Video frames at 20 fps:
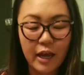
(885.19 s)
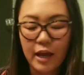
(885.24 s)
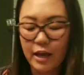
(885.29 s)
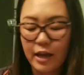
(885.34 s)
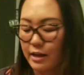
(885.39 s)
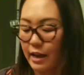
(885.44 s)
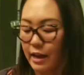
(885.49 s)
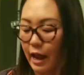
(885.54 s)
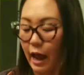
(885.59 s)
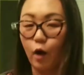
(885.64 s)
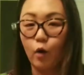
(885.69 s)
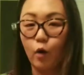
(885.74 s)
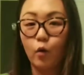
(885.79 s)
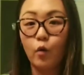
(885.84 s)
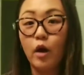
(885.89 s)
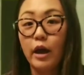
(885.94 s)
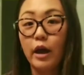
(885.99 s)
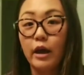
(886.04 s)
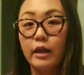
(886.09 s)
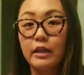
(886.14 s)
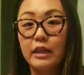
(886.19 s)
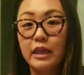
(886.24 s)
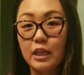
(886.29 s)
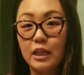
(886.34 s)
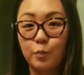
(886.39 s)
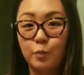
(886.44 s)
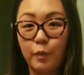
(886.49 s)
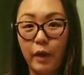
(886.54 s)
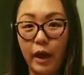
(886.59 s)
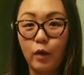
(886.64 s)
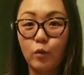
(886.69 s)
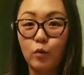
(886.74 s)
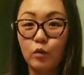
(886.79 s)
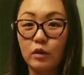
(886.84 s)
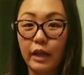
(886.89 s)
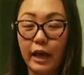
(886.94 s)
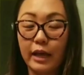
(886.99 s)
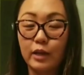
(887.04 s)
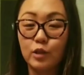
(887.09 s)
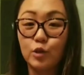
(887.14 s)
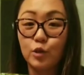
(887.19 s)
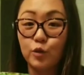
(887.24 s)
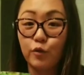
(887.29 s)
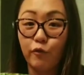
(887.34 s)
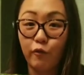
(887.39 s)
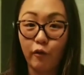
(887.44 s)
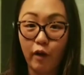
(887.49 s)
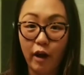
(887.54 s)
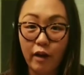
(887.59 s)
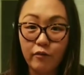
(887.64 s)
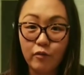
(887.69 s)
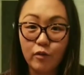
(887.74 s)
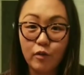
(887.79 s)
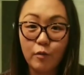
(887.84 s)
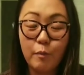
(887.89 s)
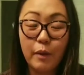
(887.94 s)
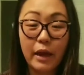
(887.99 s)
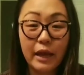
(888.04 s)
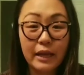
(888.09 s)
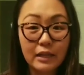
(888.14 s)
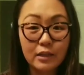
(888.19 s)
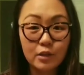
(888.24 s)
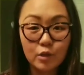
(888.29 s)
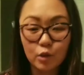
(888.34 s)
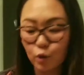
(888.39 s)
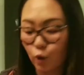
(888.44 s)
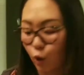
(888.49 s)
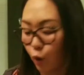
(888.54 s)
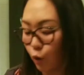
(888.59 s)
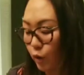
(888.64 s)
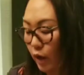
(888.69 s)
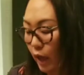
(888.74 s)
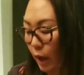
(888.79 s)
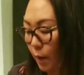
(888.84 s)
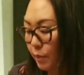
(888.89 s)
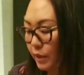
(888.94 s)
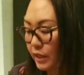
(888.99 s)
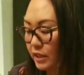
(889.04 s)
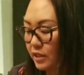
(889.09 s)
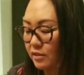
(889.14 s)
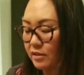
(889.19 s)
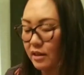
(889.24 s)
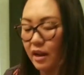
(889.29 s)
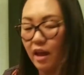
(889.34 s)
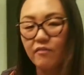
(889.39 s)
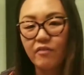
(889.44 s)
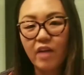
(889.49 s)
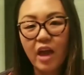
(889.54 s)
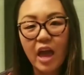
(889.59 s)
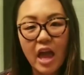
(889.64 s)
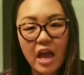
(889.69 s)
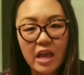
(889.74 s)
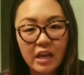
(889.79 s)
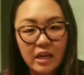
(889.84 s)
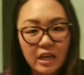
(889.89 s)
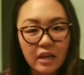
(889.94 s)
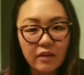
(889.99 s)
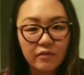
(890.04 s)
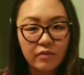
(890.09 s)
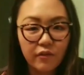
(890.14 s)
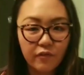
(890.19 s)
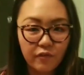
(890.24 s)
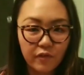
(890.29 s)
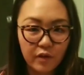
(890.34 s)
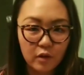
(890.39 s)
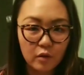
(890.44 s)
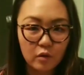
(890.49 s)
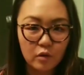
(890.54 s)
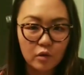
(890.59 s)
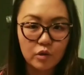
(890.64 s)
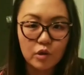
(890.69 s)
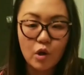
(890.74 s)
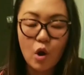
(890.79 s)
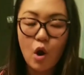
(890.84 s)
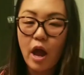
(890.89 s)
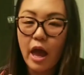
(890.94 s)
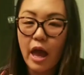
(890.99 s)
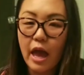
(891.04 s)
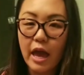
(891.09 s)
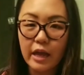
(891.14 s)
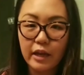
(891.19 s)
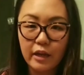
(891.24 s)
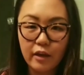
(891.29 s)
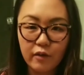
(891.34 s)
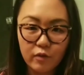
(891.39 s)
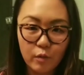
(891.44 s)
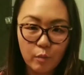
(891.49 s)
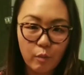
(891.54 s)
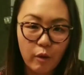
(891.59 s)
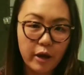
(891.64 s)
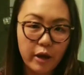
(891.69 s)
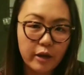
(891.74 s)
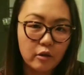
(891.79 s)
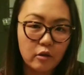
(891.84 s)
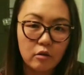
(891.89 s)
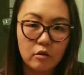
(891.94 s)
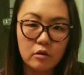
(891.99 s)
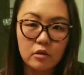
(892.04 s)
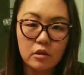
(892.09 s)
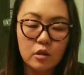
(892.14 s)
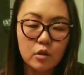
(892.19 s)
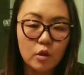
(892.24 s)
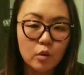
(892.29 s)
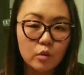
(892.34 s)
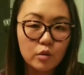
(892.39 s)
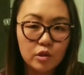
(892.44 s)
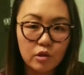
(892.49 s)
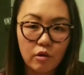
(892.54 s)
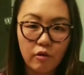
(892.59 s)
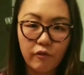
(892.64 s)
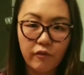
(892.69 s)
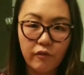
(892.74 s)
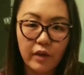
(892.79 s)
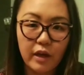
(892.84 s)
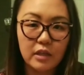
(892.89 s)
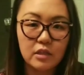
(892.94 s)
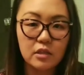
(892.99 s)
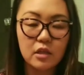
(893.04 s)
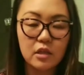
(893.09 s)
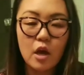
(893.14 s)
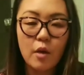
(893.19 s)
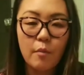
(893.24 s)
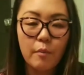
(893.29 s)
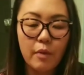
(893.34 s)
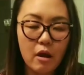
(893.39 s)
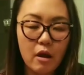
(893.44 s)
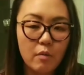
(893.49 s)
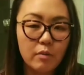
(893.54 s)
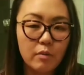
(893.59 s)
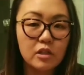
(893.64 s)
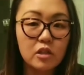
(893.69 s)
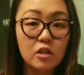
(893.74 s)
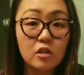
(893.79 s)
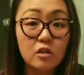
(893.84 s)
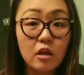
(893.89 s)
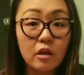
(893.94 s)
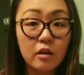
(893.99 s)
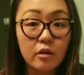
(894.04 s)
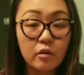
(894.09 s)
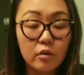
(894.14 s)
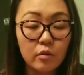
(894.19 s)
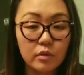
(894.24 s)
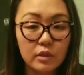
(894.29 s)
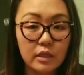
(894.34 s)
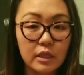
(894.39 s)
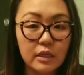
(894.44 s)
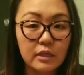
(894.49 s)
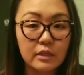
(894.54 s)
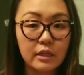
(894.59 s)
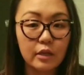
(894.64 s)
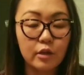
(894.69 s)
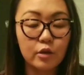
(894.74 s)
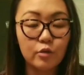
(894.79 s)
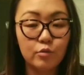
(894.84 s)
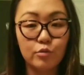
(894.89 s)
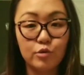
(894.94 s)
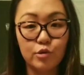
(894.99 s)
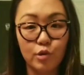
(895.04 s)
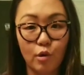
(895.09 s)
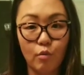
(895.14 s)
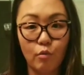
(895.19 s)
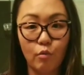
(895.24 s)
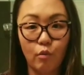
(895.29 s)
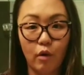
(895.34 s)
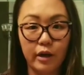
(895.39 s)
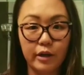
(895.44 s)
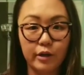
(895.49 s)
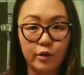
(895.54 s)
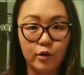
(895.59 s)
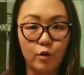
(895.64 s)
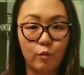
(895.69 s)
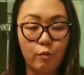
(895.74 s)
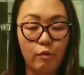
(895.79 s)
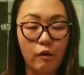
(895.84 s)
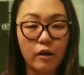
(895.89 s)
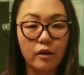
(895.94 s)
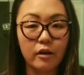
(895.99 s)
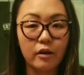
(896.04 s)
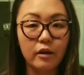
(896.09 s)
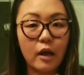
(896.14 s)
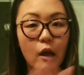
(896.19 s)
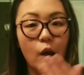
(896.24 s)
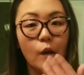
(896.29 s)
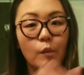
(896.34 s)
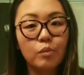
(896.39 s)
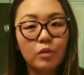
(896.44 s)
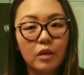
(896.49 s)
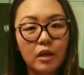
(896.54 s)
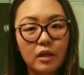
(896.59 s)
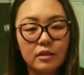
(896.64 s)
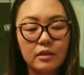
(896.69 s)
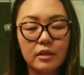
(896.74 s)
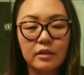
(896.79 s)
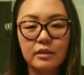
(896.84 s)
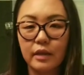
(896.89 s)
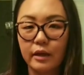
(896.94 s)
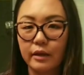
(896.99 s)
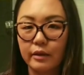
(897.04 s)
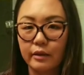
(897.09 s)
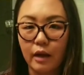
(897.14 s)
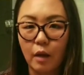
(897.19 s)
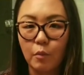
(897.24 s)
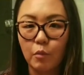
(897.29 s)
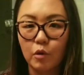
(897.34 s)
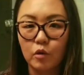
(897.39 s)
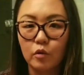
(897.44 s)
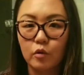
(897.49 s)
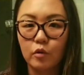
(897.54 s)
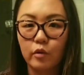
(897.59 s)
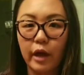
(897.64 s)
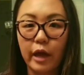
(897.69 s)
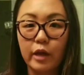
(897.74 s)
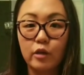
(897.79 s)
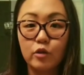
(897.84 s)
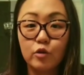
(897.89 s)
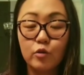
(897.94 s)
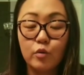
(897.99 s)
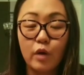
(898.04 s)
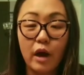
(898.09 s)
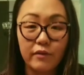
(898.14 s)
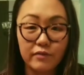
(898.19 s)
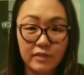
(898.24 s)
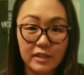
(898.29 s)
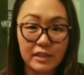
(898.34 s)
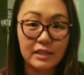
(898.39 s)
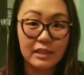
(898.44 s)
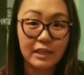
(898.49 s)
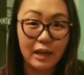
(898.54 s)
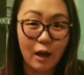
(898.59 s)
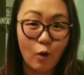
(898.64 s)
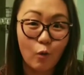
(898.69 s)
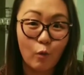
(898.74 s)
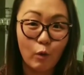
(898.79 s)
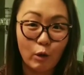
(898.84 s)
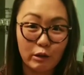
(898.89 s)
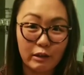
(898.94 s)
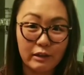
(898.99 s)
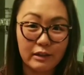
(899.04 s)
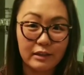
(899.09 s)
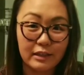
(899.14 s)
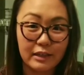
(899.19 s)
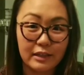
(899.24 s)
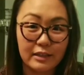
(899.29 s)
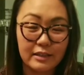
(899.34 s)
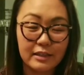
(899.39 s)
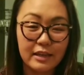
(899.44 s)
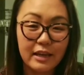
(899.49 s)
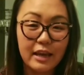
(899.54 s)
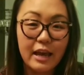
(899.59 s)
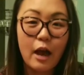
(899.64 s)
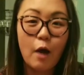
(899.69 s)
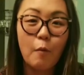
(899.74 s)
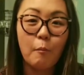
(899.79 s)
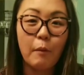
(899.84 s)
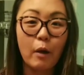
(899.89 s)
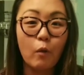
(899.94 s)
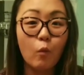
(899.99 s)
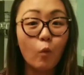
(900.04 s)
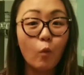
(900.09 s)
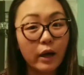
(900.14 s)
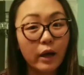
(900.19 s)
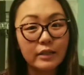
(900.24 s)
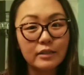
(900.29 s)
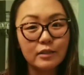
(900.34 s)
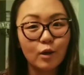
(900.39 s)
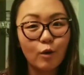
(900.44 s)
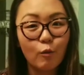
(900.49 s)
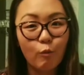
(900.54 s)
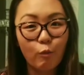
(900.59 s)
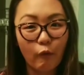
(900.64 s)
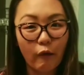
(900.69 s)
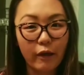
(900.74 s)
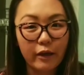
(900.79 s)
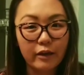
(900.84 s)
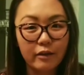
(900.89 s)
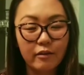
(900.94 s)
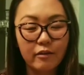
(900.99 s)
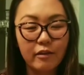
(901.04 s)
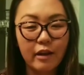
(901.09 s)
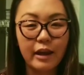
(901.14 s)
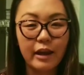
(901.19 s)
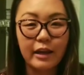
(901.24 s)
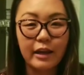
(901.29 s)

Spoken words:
Now, this bag will last you forever. Pennies are low, but it doesn't have any of the fillers, any of the brighteners, no sulfates, parabens, none of those things that you don't want in your product. Plus, Plus, it's economical, and you have to see how well it cleans. My whites are brighter, and